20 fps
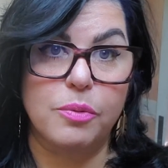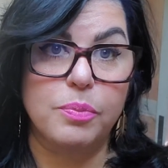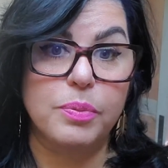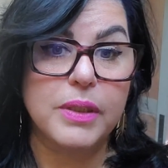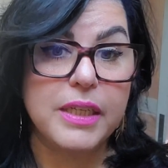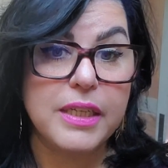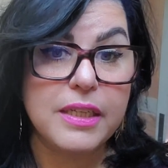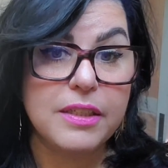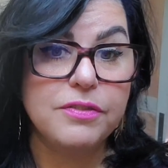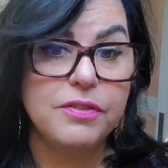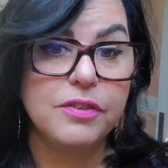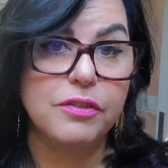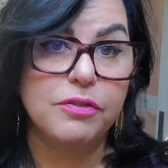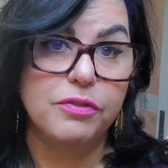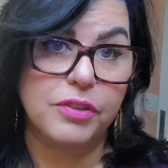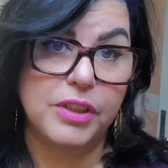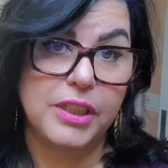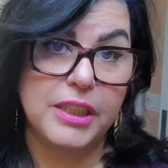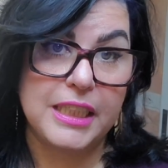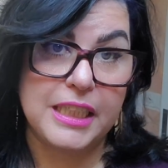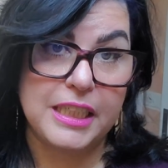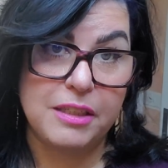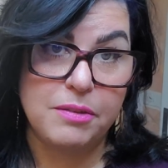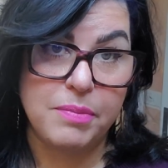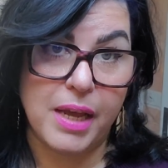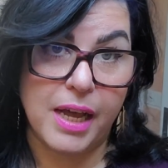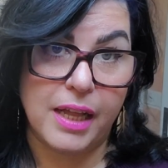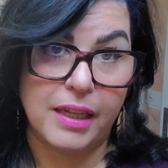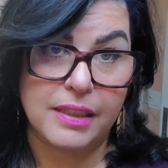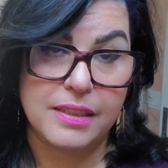please feel free to
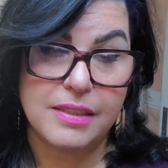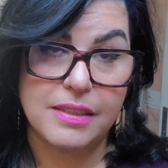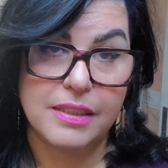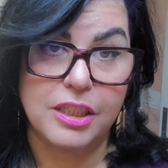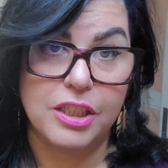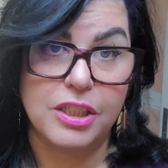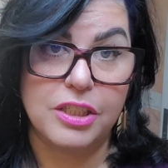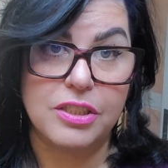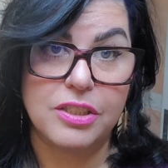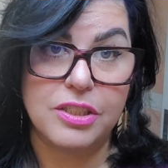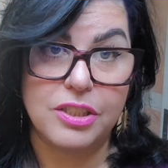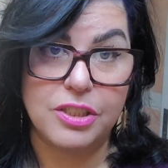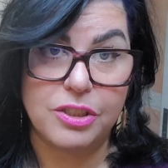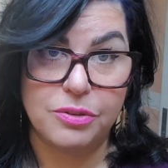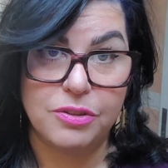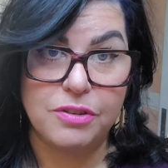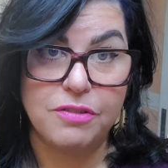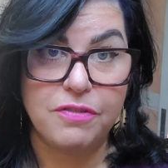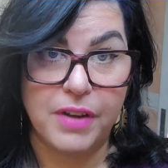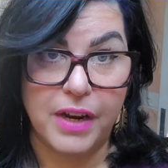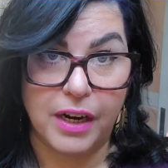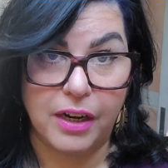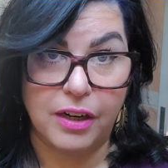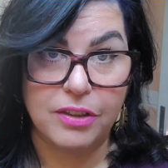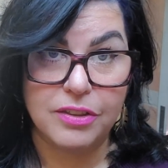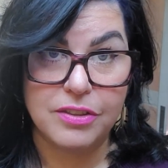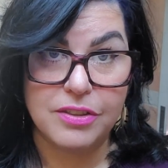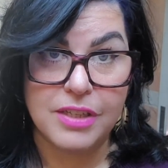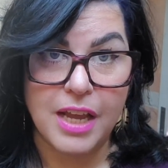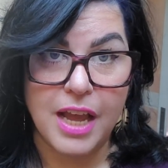email us at
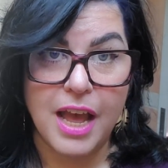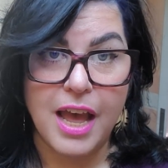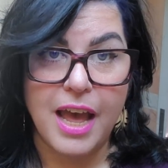studentaffairs